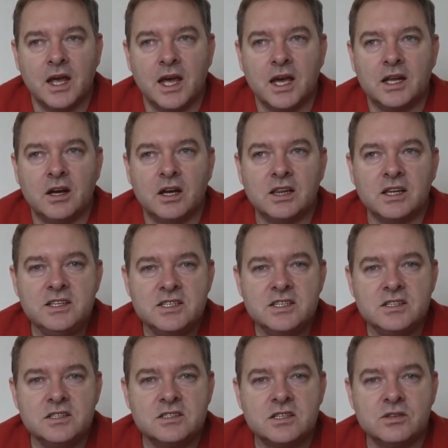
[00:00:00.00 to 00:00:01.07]
And I
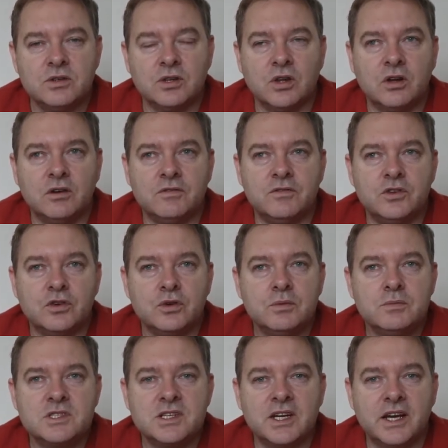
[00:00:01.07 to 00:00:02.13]
listened to a lot of
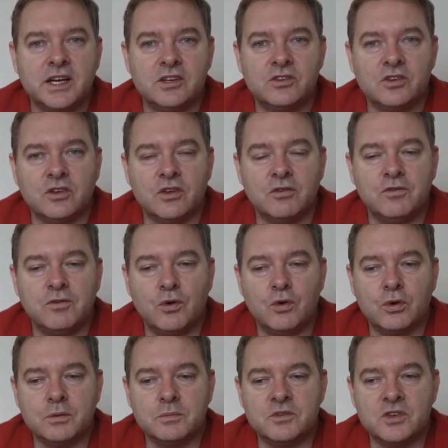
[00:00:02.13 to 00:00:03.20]
doomsayers on the
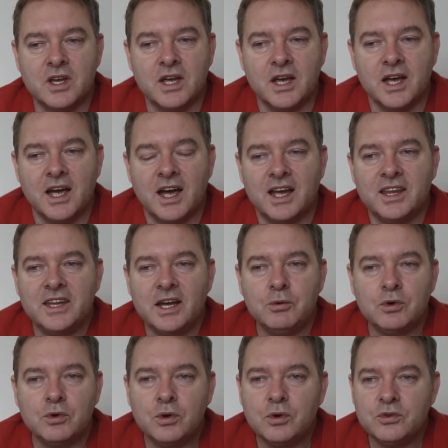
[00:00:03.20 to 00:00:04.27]
forums, and they
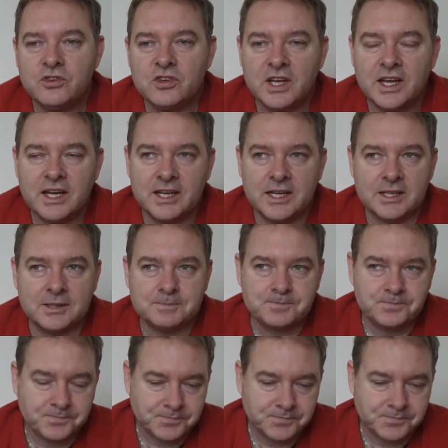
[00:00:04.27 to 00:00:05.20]
were all saying